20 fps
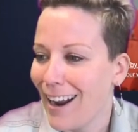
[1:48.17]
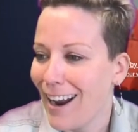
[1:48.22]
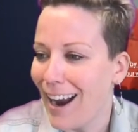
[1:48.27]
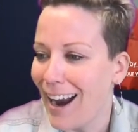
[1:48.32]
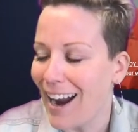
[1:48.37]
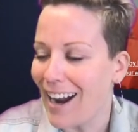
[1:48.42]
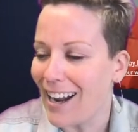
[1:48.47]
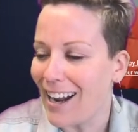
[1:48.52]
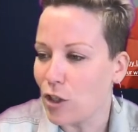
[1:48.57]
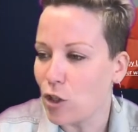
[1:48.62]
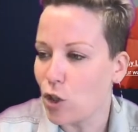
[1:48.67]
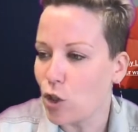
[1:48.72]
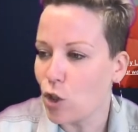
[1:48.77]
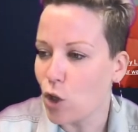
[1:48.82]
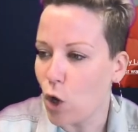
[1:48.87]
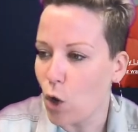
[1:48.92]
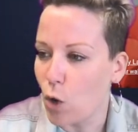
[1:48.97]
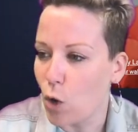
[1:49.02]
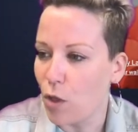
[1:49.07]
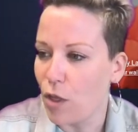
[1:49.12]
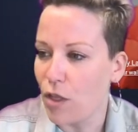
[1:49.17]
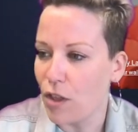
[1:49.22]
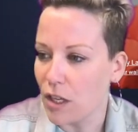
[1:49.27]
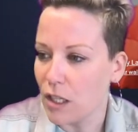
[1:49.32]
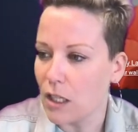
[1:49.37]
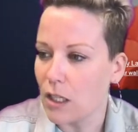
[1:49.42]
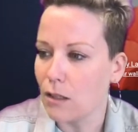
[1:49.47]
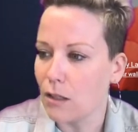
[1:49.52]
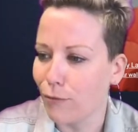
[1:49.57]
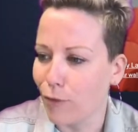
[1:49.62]
And so
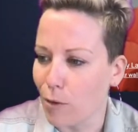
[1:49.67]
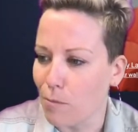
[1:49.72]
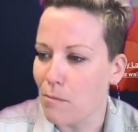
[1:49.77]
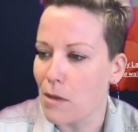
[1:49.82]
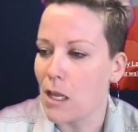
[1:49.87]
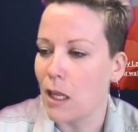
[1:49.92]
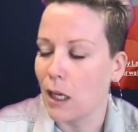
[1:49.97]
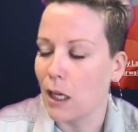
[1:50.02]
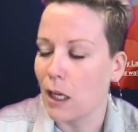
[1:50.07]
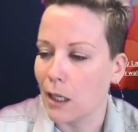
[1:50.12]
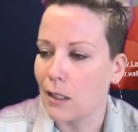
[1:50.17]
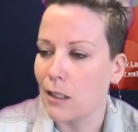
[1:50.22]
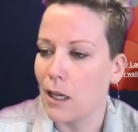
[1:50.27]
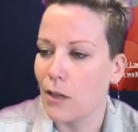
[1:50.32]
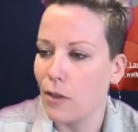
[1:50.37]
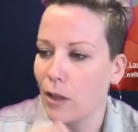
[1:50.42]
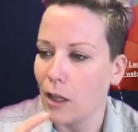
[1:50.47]
this is for me, like I said,